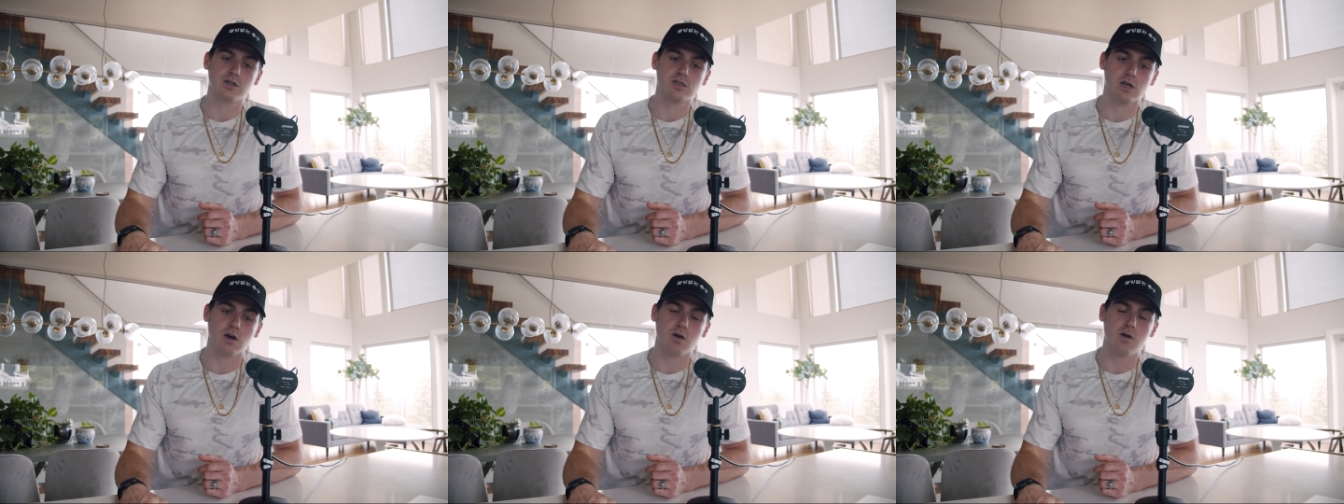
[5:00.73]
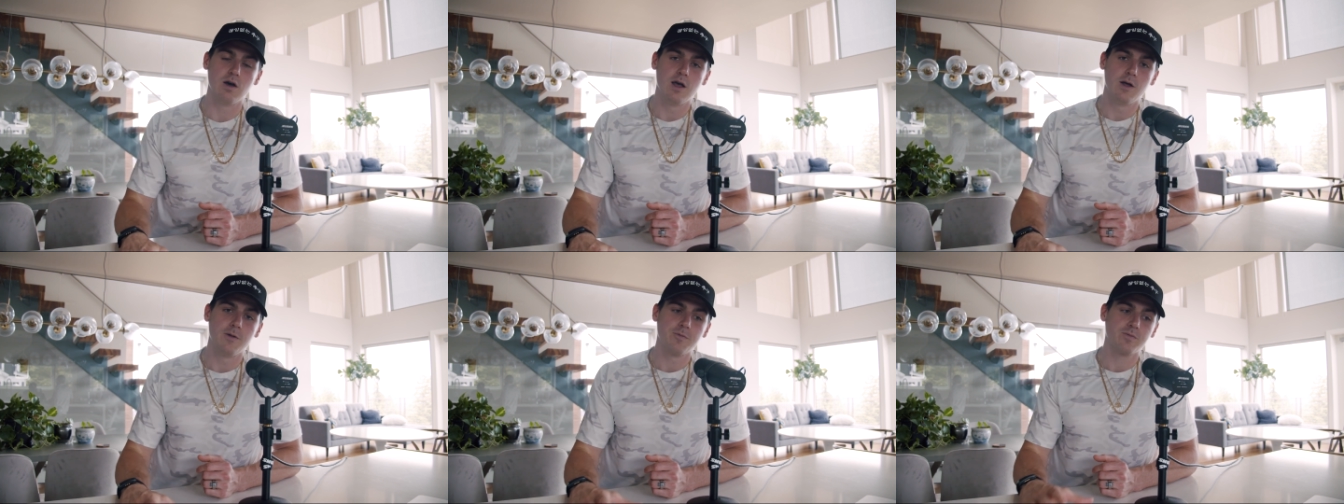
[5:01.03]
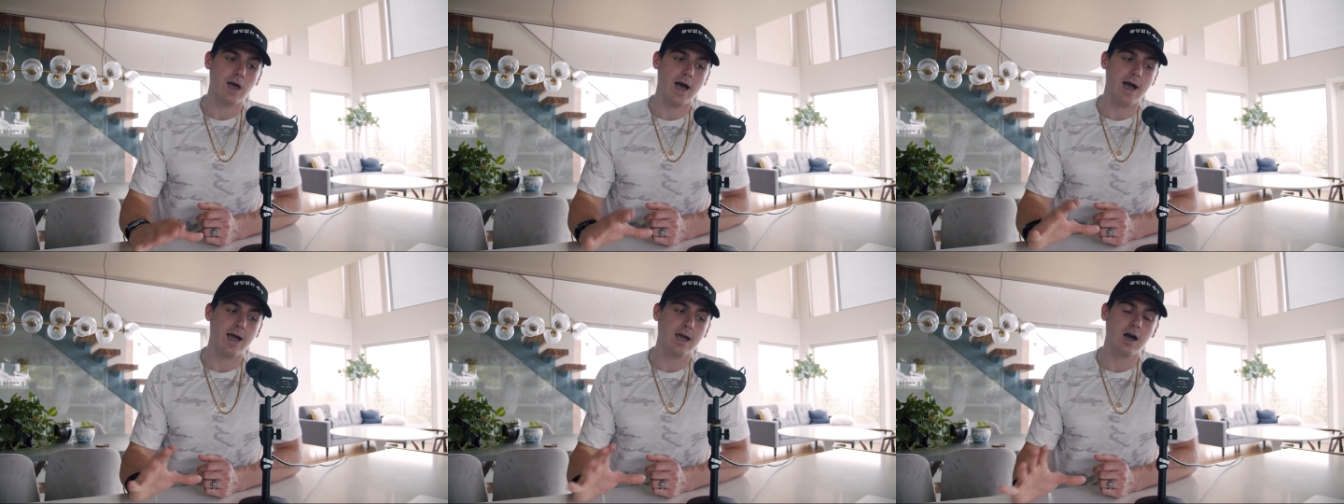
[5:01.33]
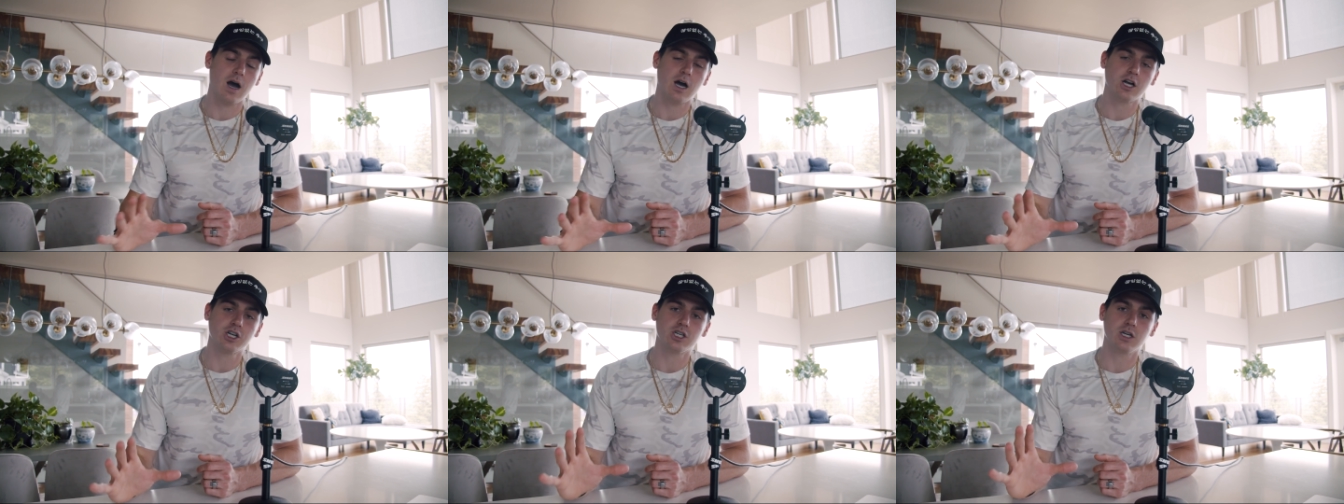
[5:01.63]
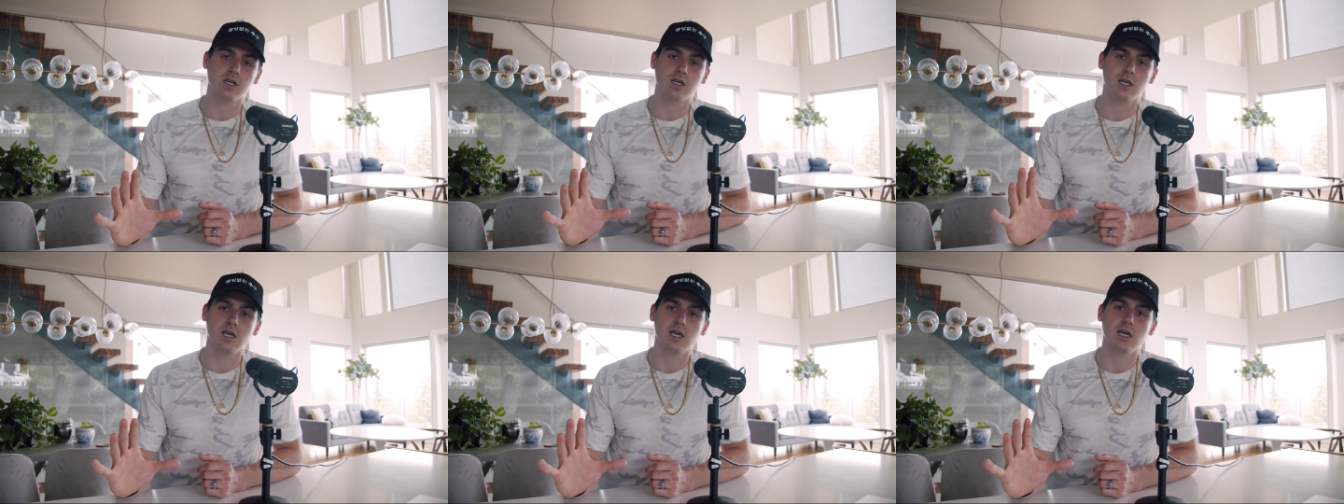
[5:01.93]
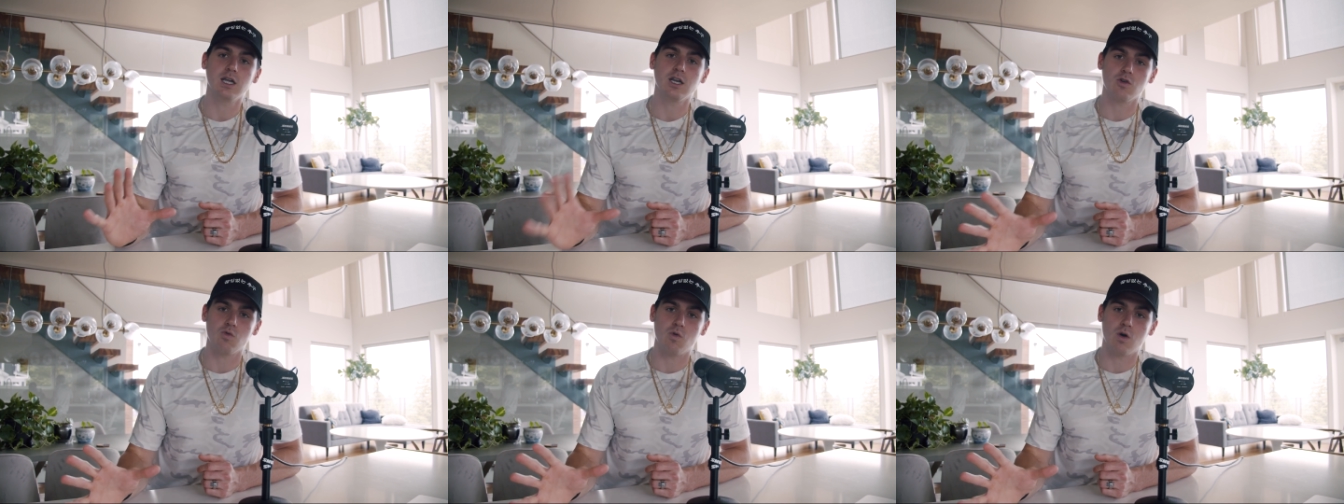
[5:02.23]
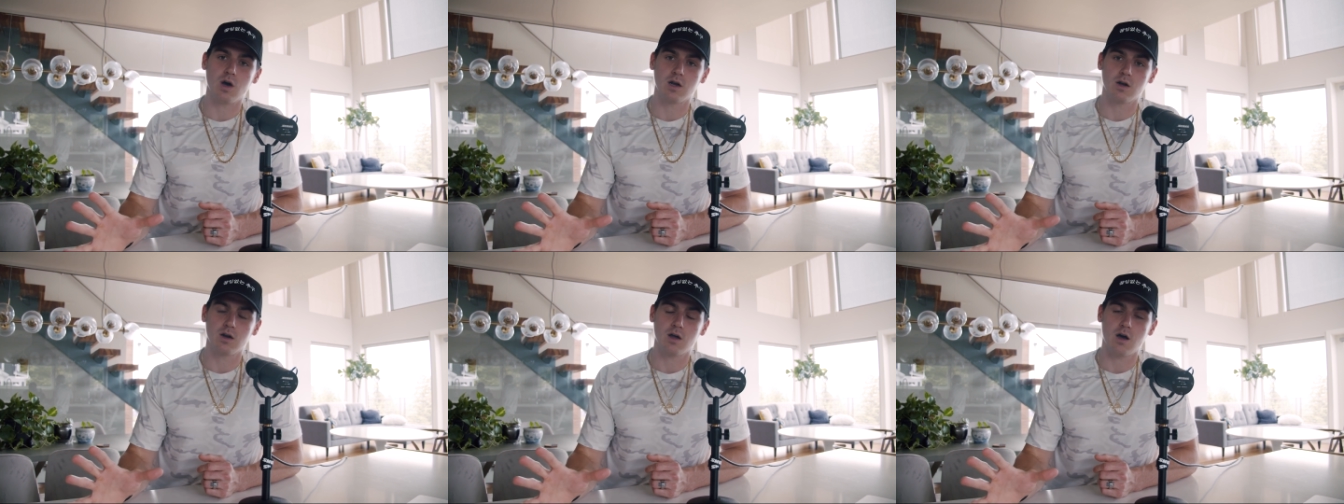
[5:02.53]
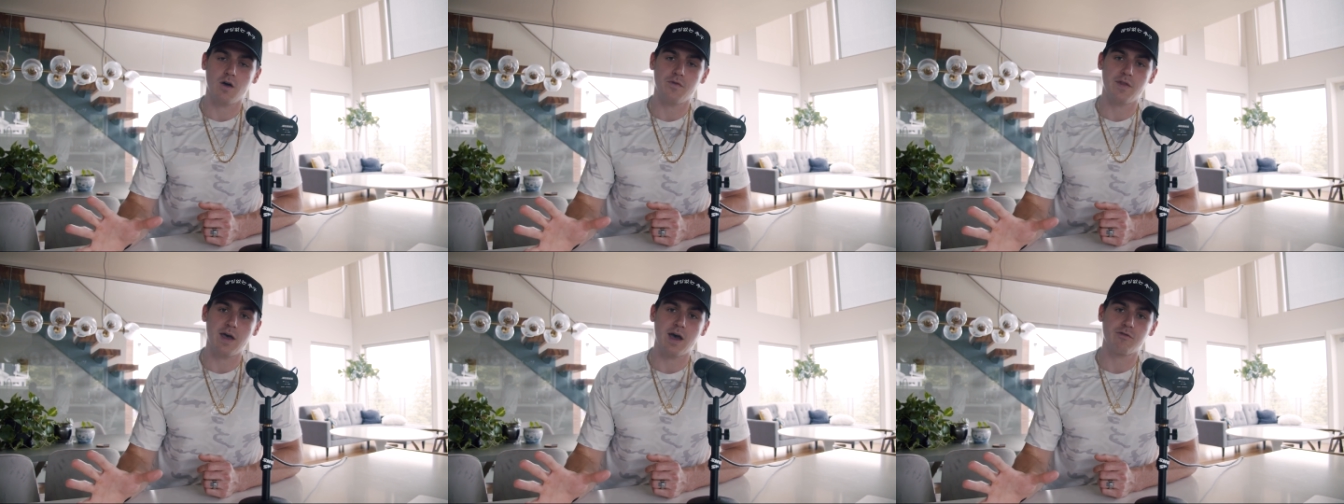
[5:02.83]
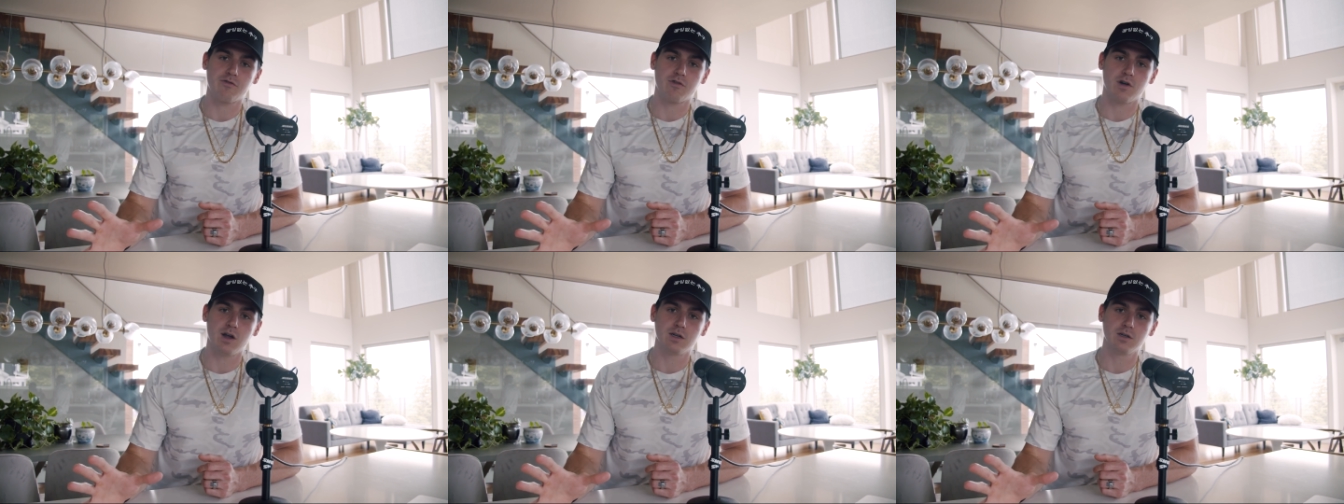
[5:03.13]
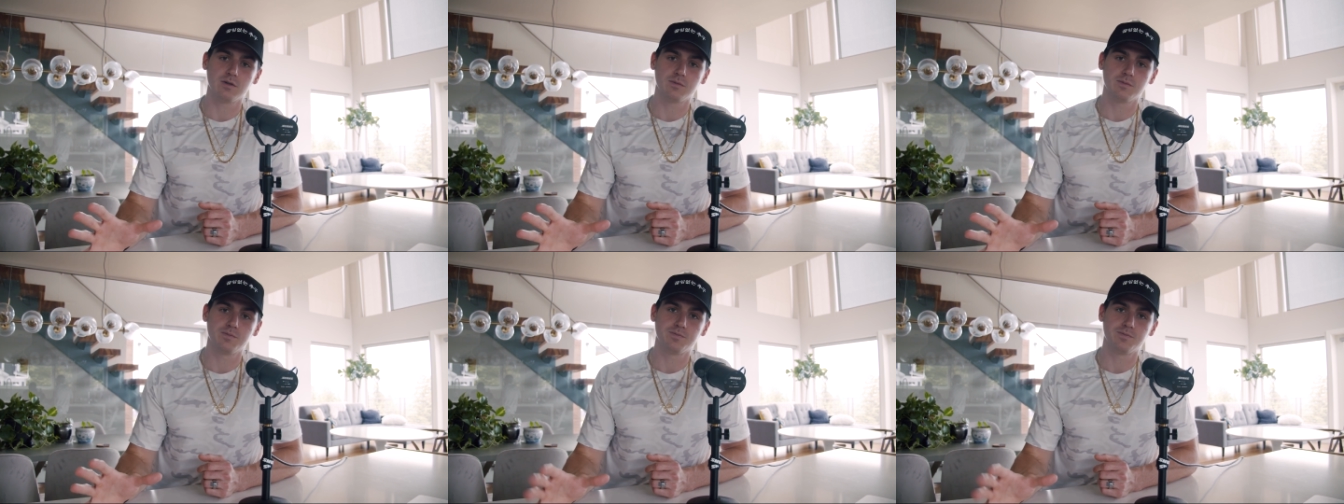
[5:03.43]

So I caution anyone on that front.